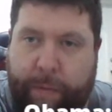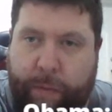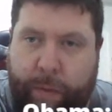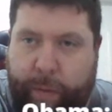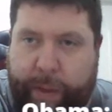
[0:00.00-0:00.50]

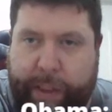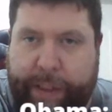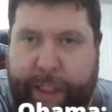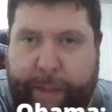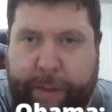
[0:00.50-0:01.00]
with the
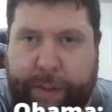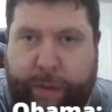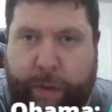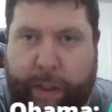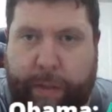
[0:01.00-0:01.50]
seamless
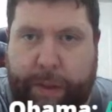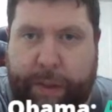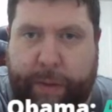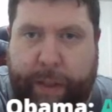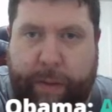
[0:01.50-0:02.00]
forearms
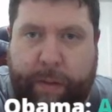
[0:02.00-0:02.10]
as well.